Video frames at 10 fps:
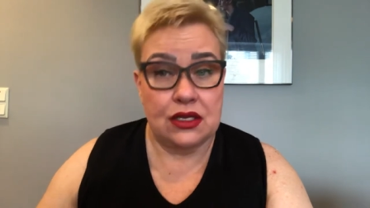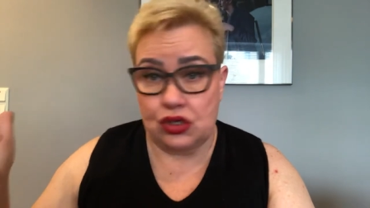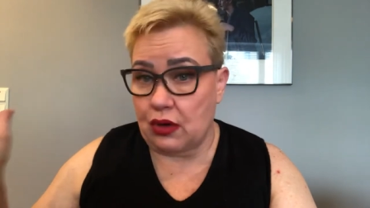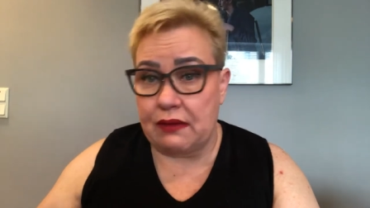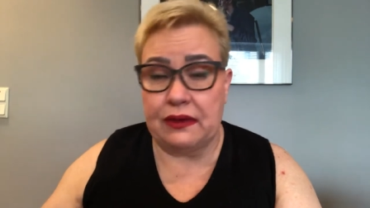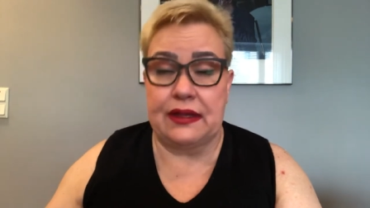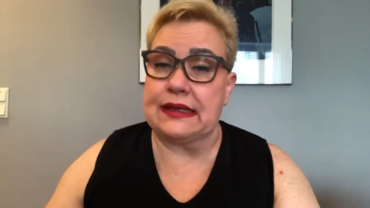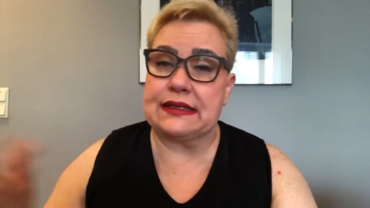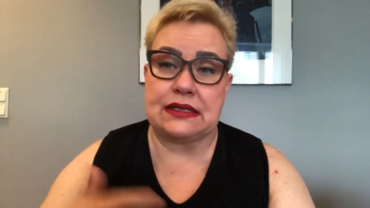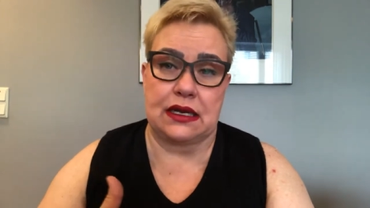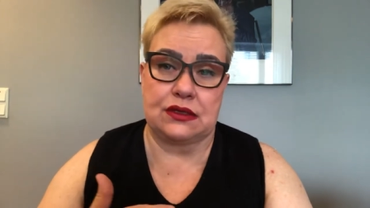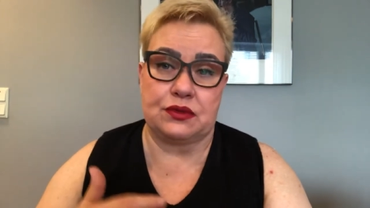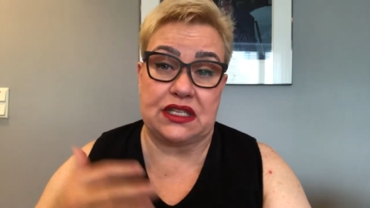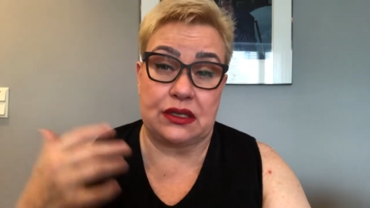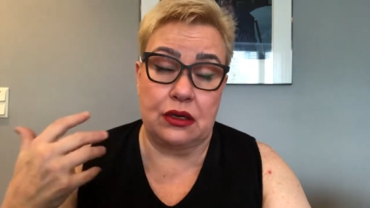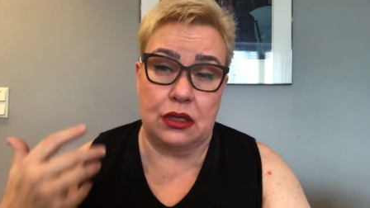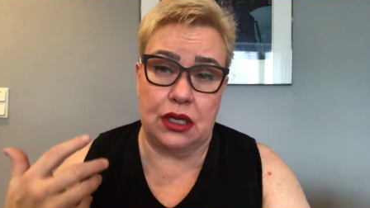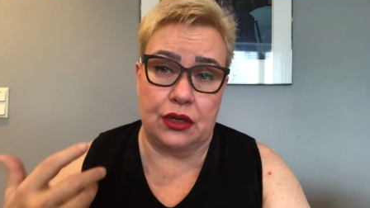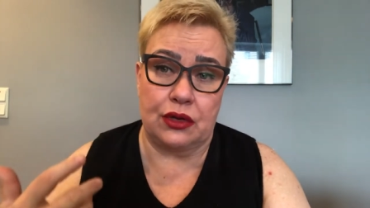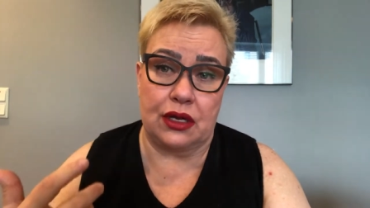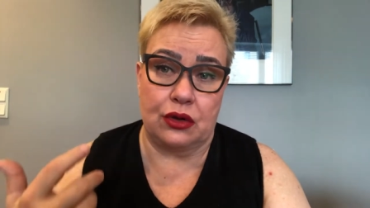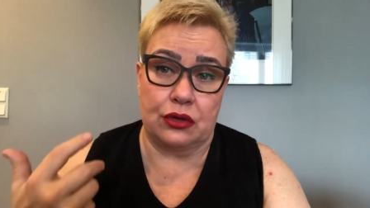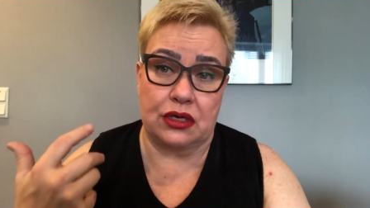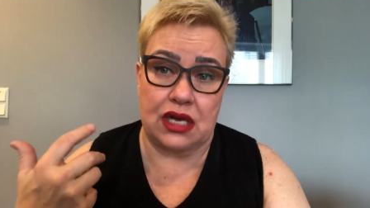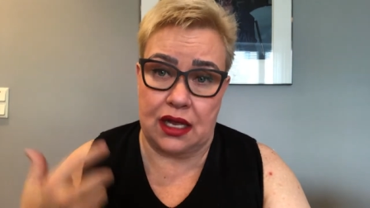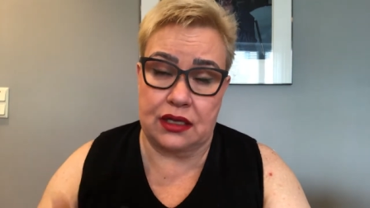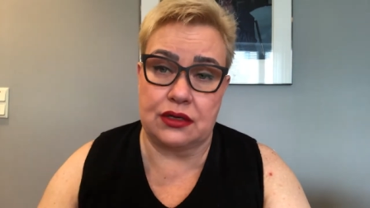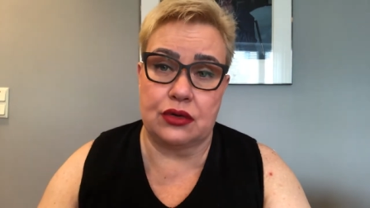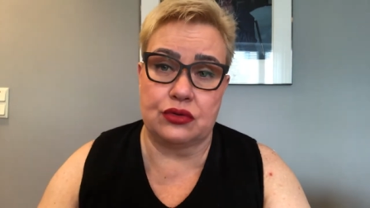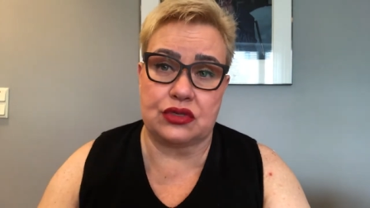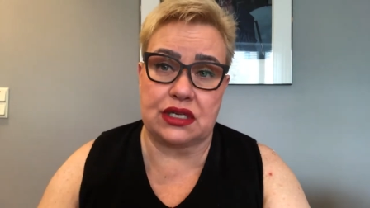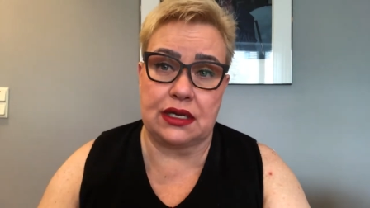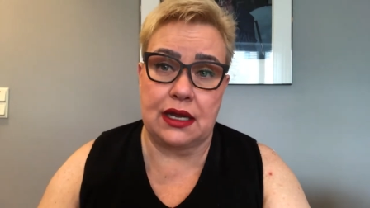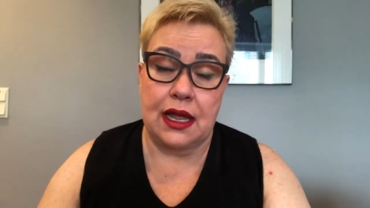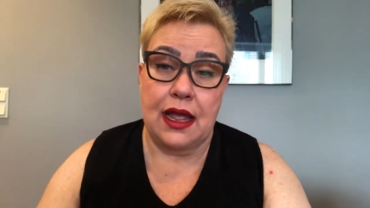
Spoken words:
So everything starts with early on diagnosing,